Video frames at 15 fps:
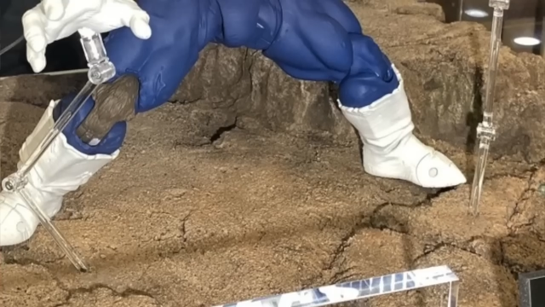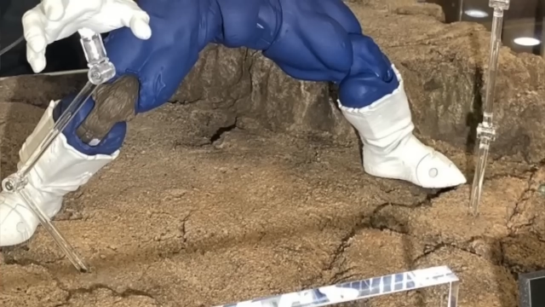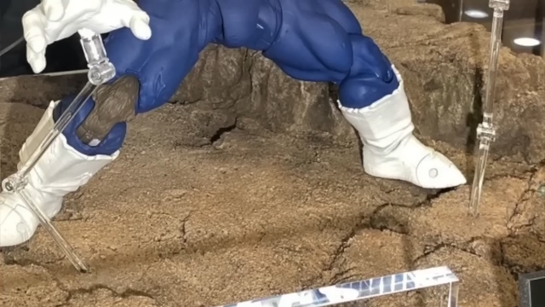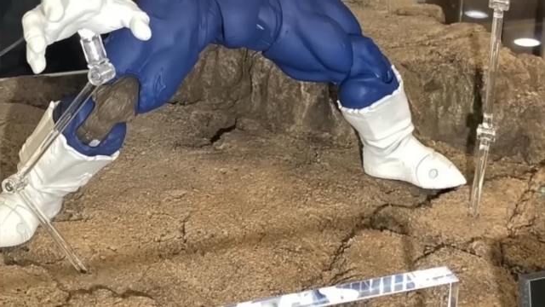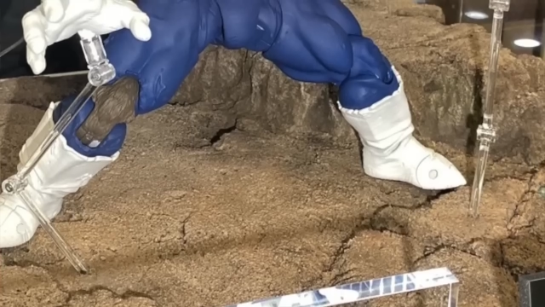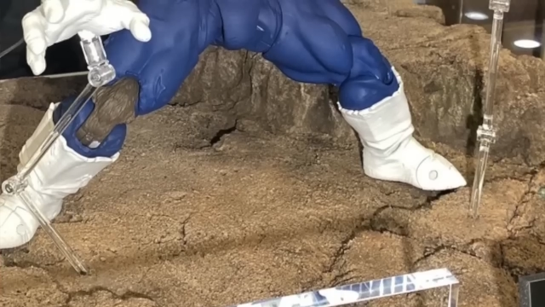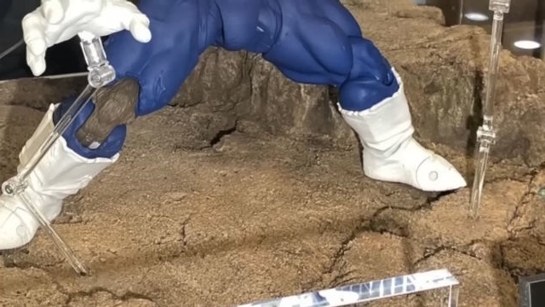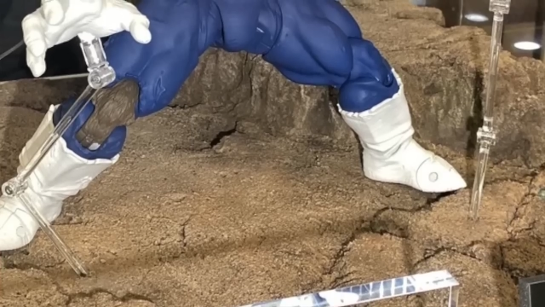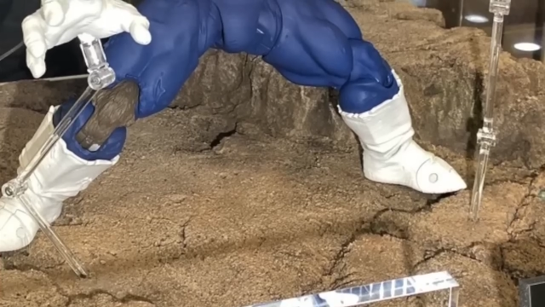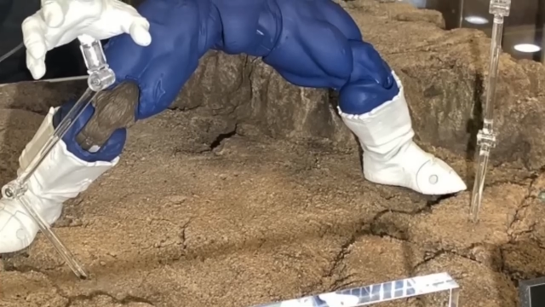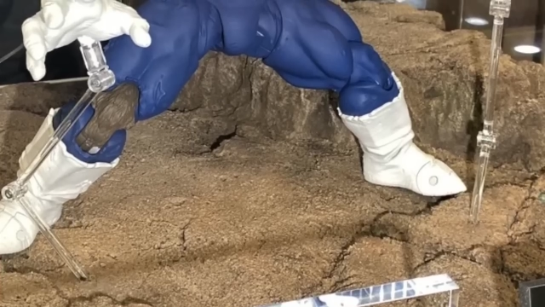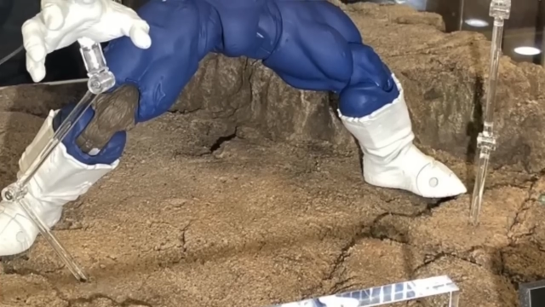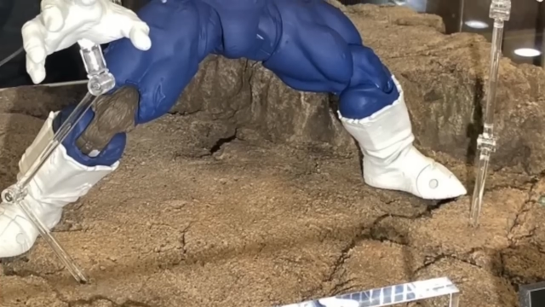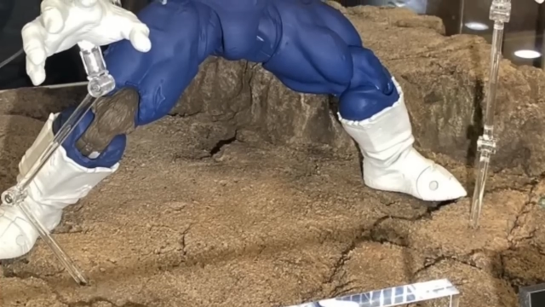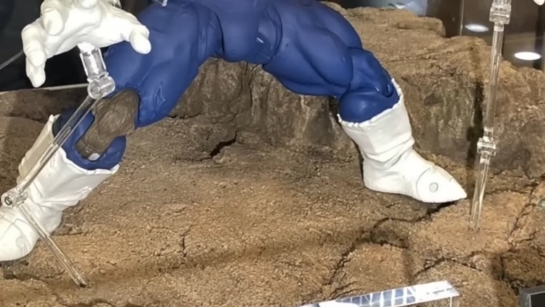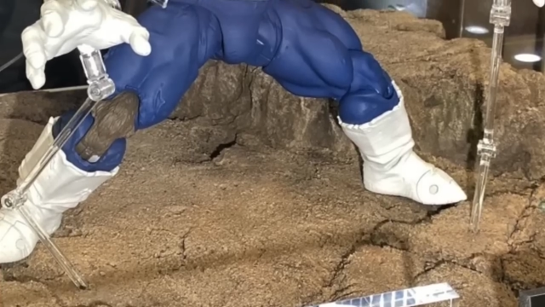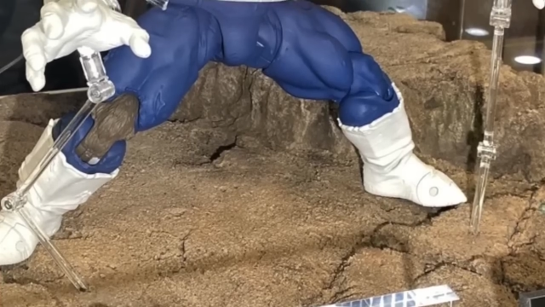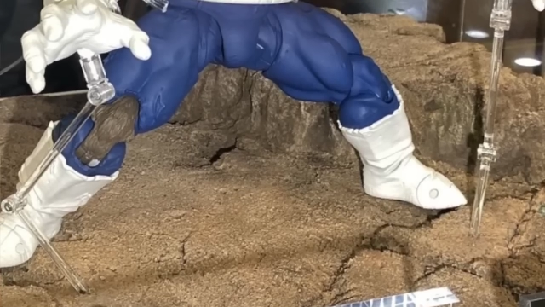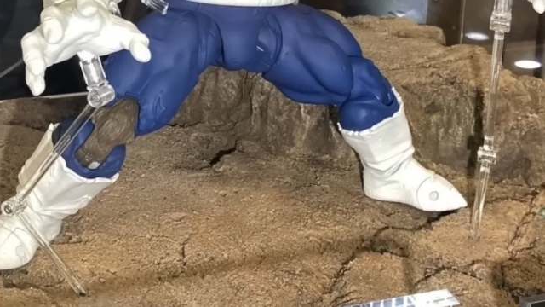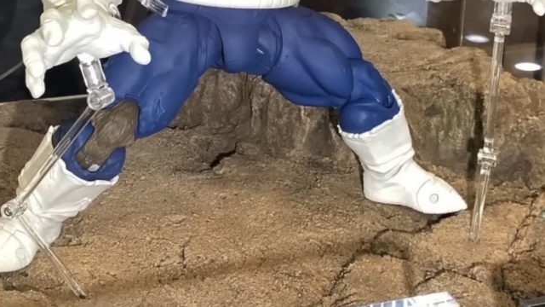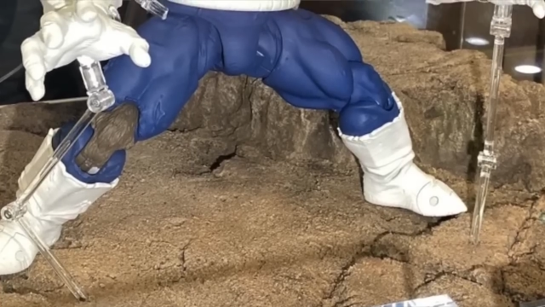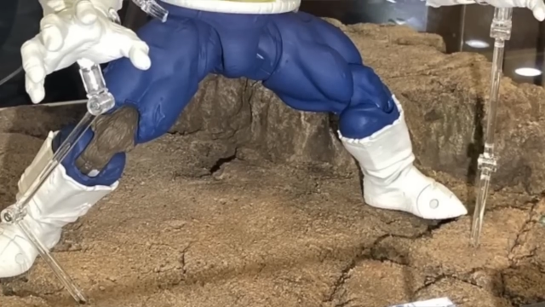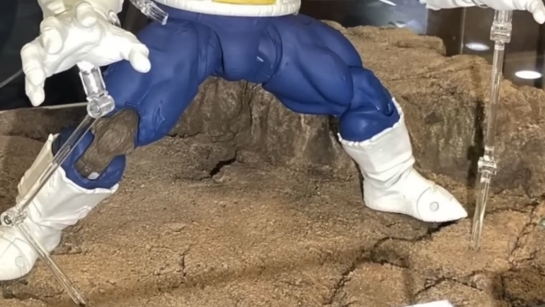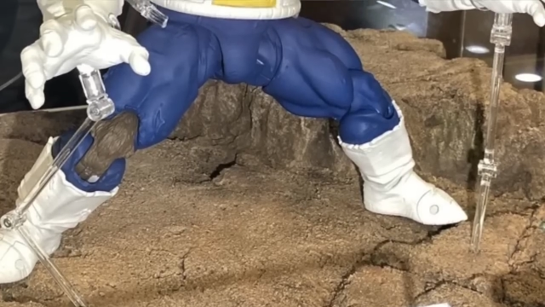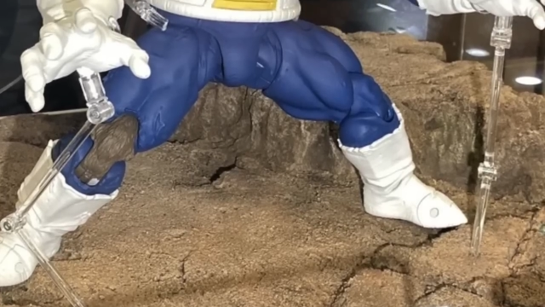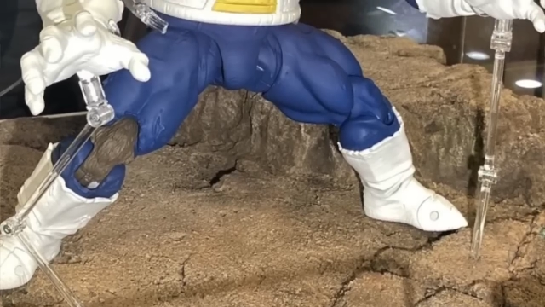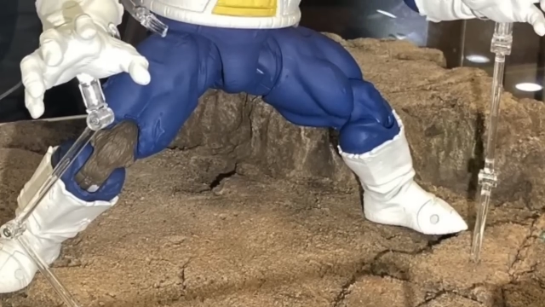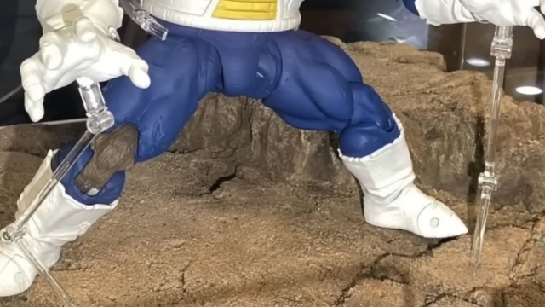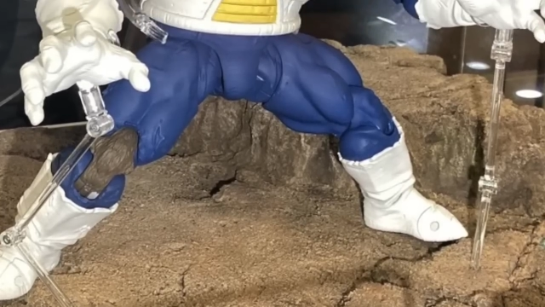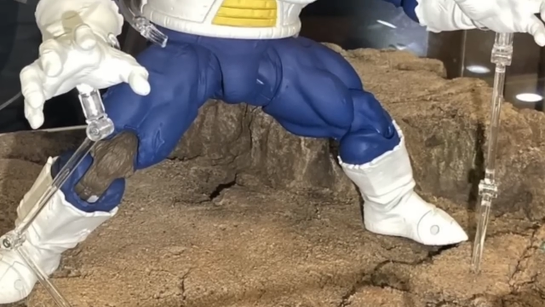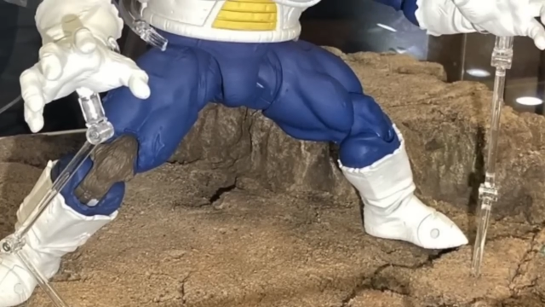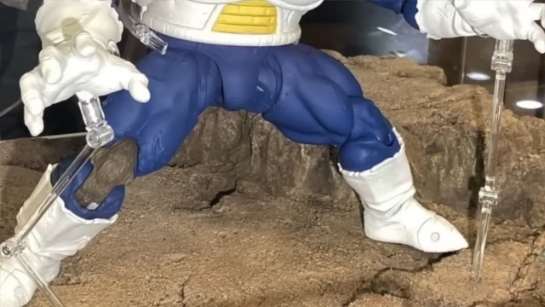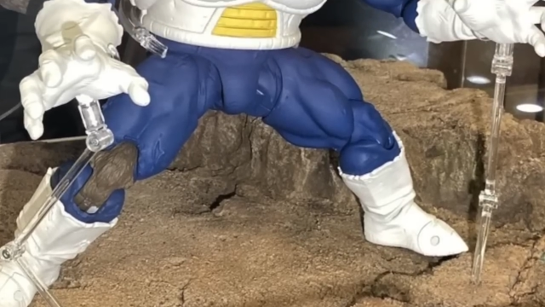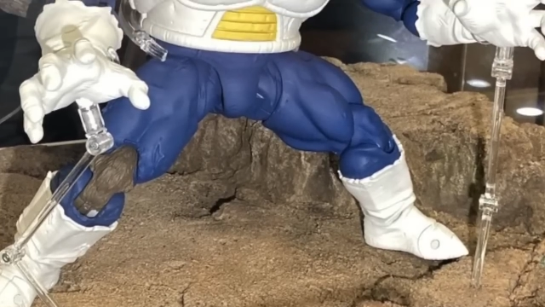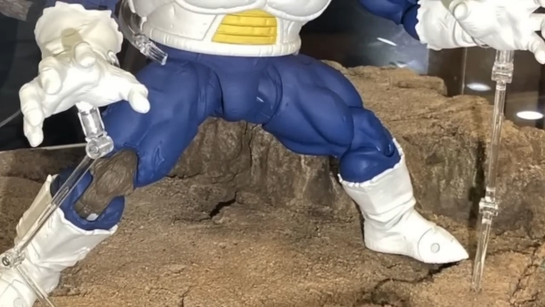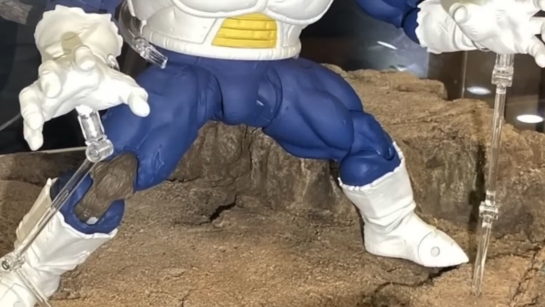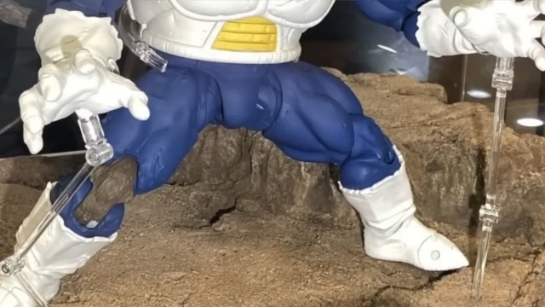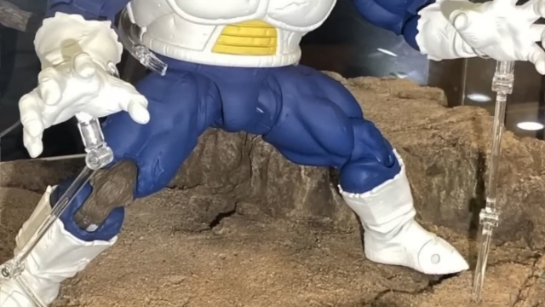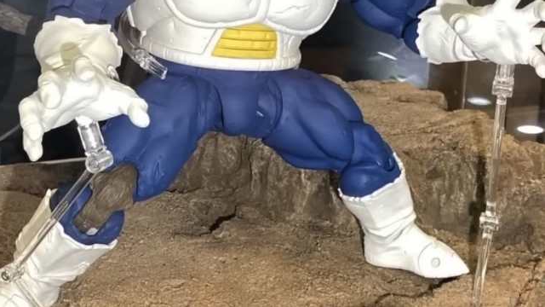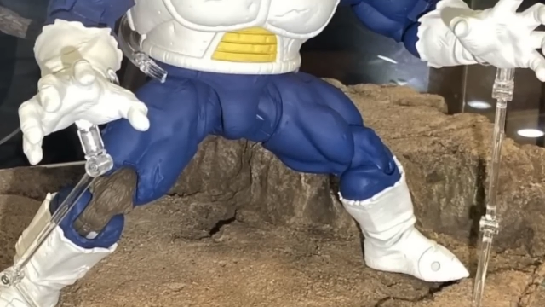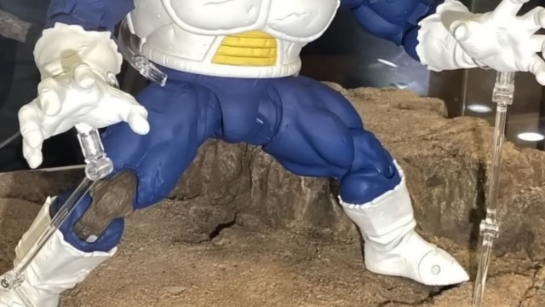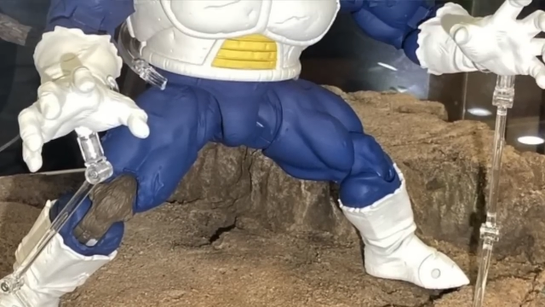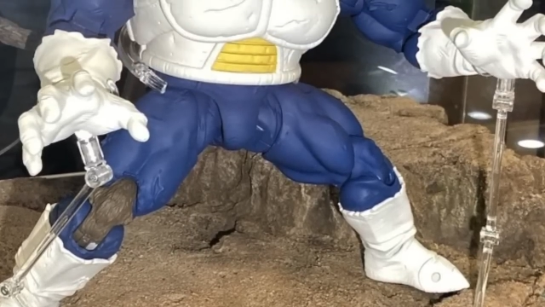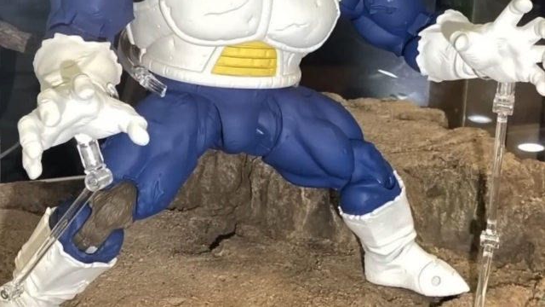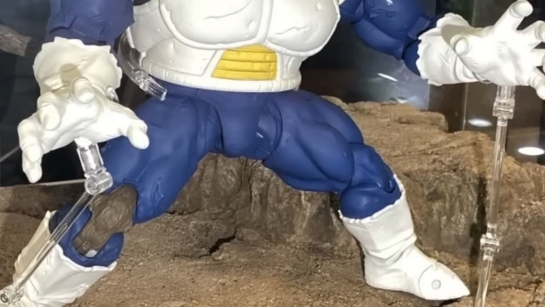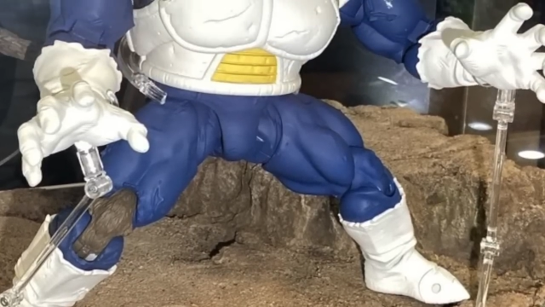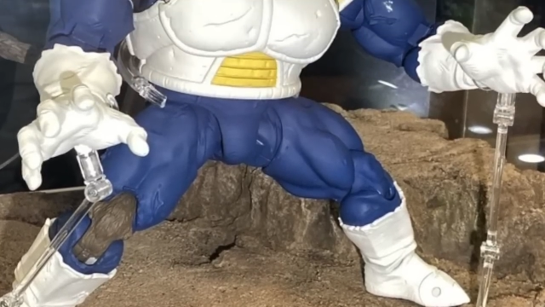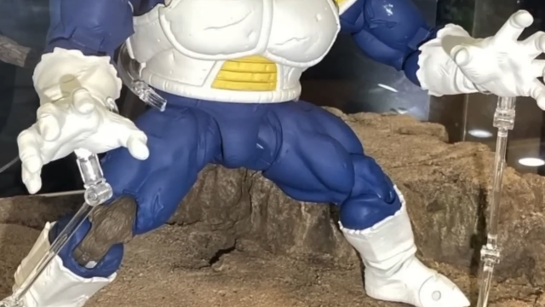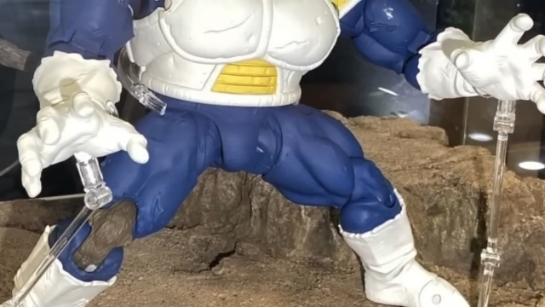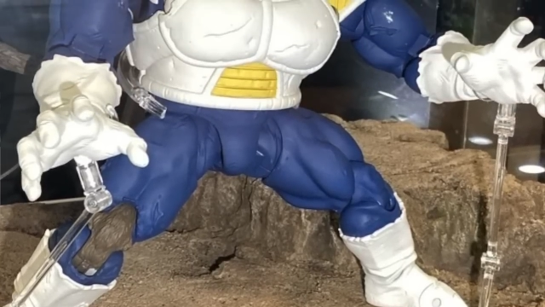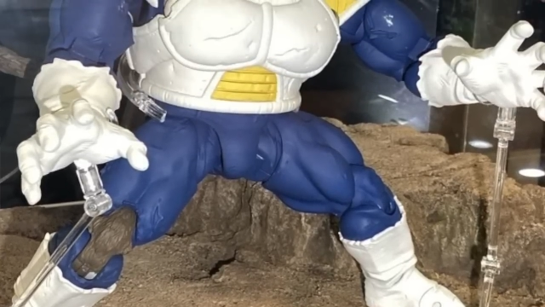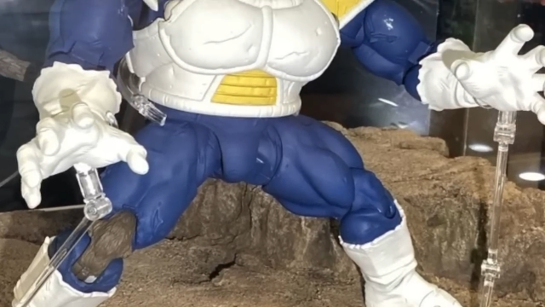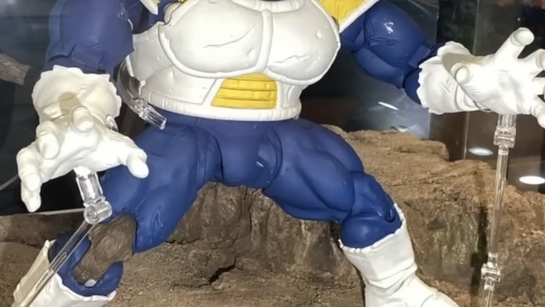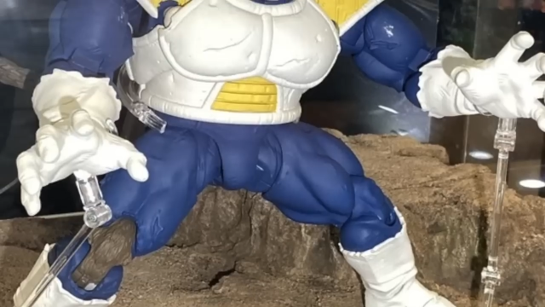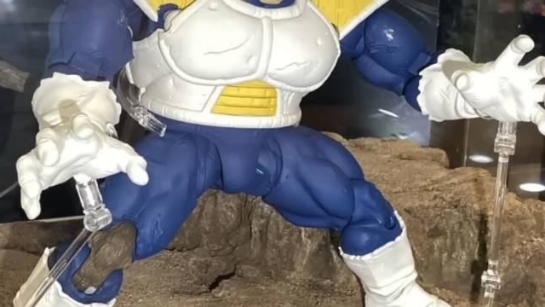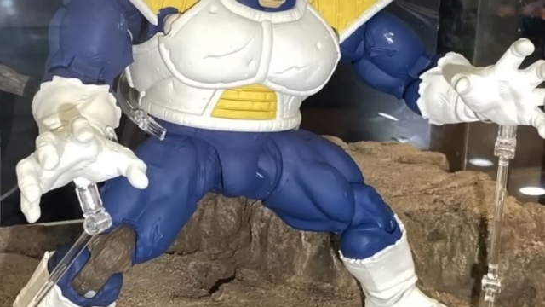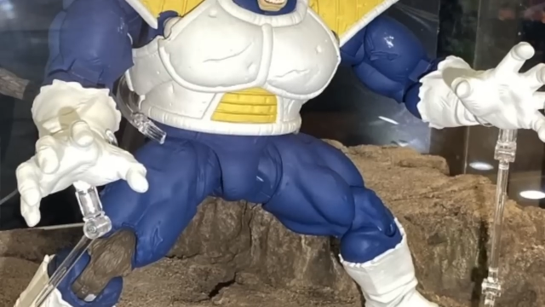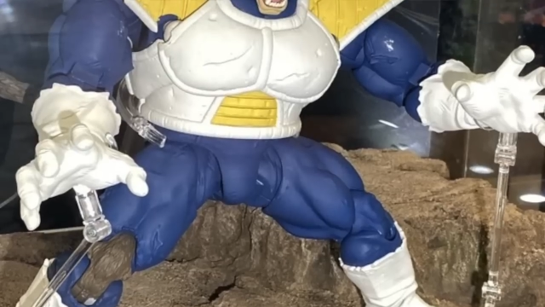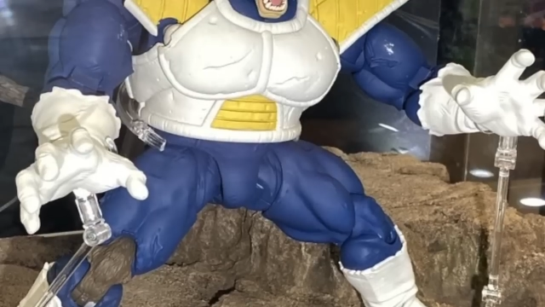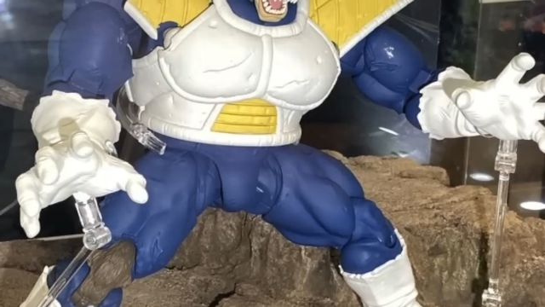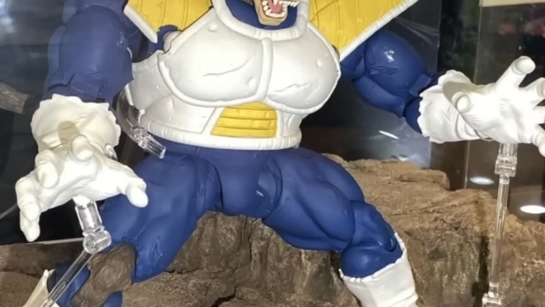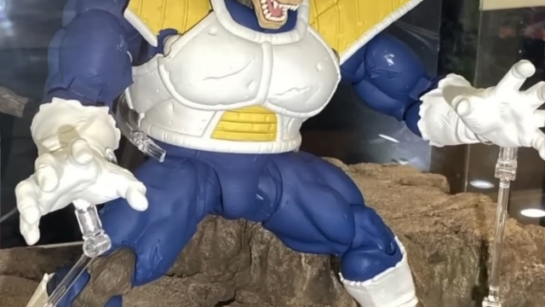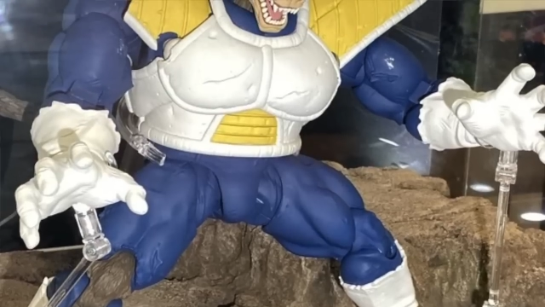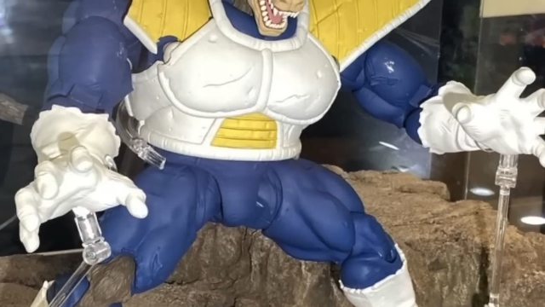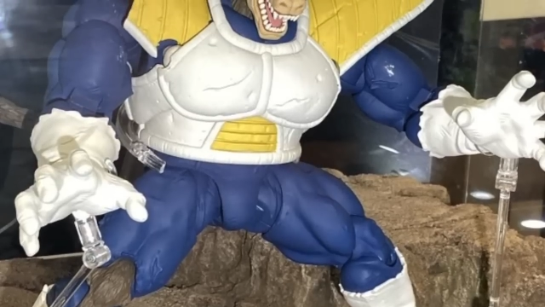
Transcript: [unreadable: no face in view]